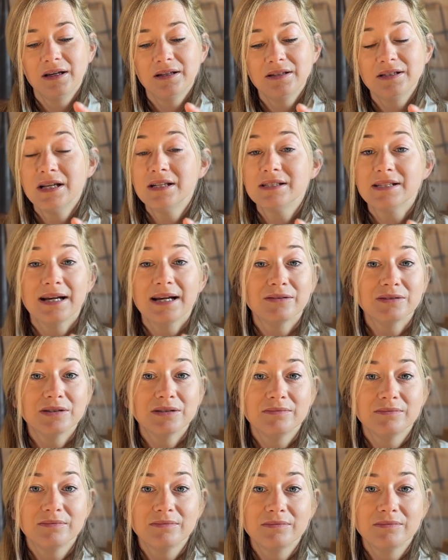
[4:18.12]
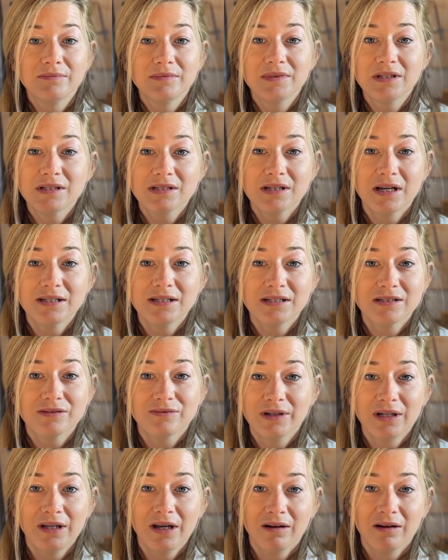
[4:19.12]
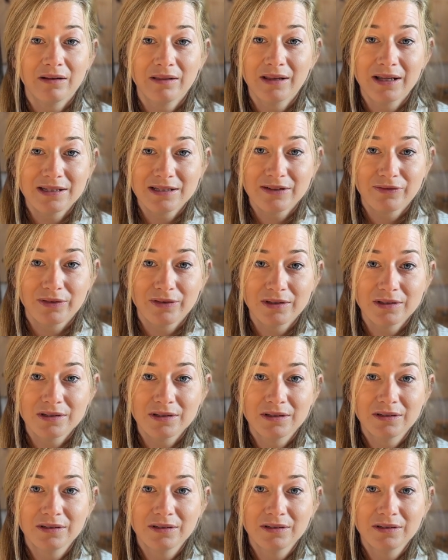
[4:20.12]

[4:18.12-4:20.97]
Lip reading: Turns out, the sizes really aren't that different.